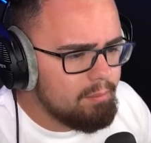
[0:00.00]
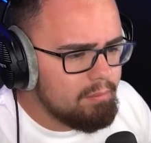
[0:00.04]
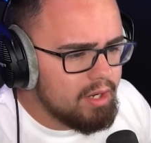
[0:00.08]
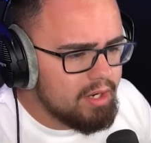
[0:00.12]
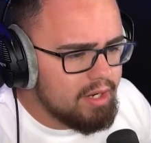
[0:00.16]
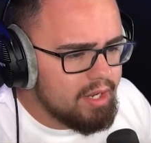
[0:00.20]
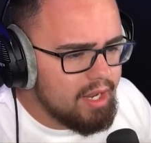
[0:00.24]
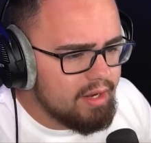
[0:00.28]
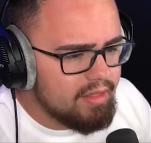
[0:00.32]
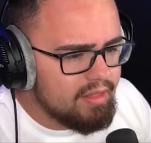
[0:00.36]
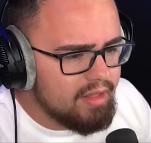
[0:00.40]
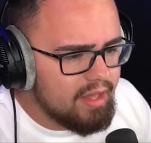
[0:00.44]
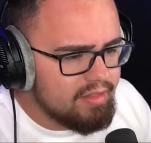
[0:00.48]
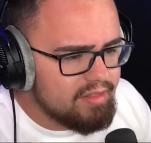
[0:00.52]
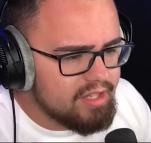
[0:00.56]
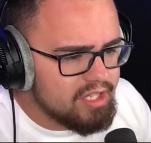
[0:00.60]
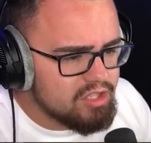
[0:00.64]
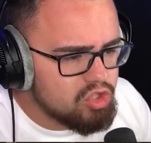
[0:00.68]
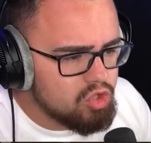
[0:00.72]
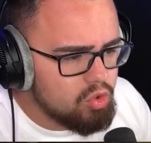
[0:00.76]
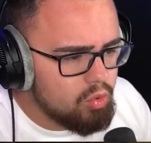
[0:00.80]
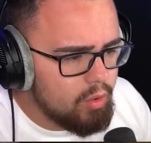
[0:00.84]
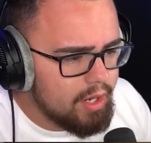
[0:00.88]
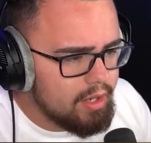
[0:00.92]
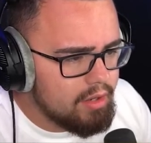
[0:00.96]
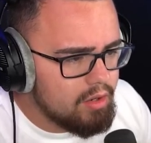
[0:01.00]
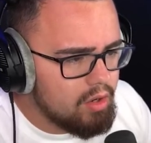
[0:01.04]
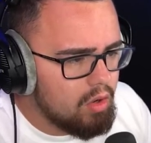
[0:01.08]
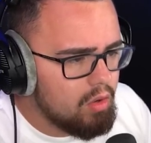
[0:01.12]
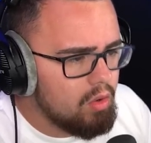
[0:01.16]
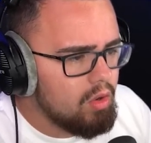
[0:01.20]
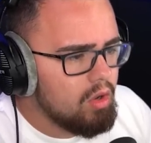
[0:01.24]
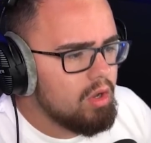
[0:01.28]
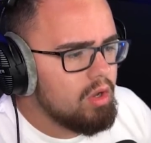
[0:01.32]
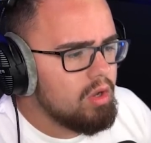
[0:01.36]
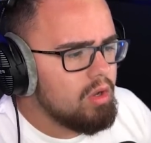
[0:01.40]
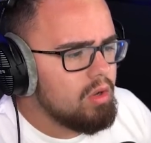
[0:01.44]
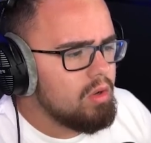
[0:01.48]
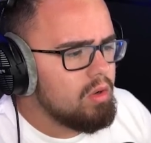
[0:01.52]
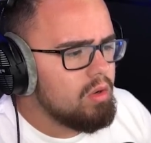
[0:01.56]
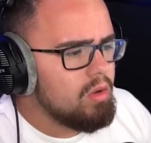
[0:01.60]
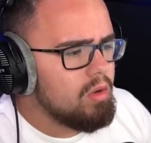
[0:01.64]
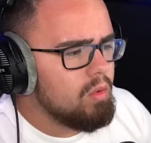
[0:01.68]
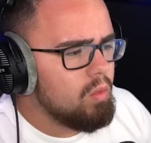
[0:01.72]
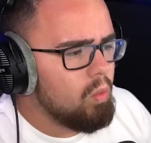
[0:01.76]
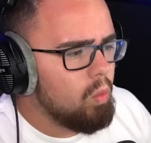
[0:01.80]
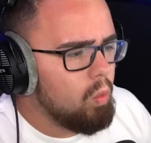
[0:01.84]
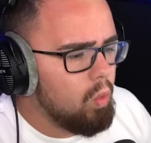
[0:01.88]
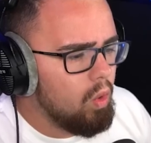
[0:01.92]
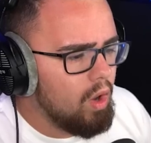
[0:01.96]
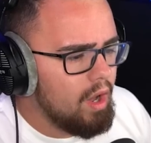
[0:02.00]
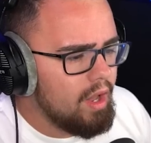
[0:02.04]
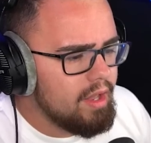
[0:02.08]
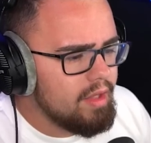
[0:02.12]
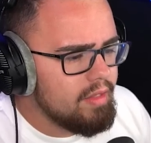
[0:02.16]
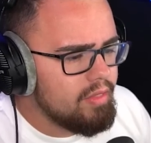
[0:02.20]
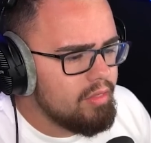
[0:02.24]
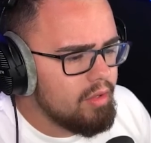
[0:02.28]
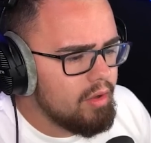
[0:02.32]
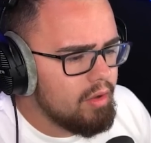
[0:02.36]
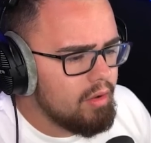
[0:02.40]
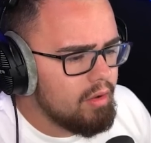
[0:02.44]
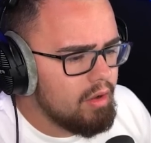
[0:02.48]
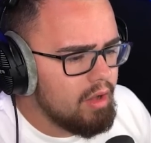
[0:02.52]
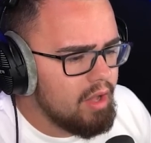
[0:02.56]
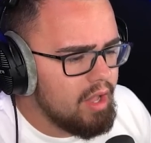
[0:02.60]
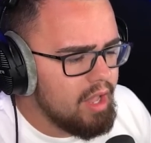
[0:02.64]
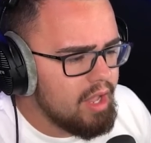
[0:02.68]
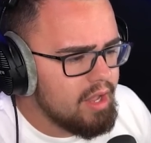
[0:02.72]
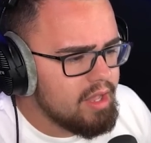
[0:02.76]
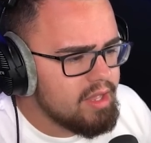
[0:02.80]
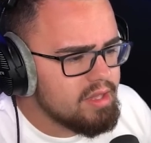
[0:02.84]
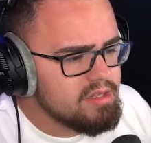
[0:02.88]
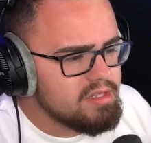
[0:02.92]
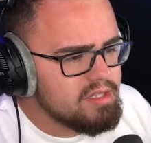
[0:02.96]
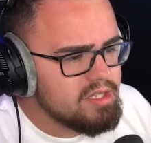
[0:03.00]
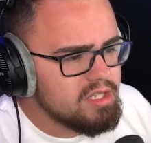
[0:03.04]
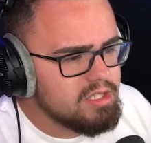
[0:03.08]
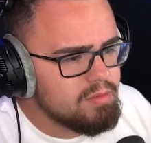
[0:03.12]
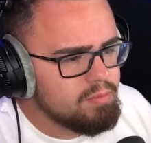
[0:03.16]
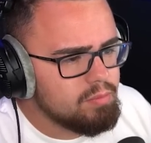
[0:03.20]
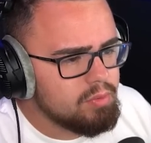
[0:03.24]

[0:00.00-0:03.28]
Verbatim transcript: money out of that. That's great. No, what in the heck is this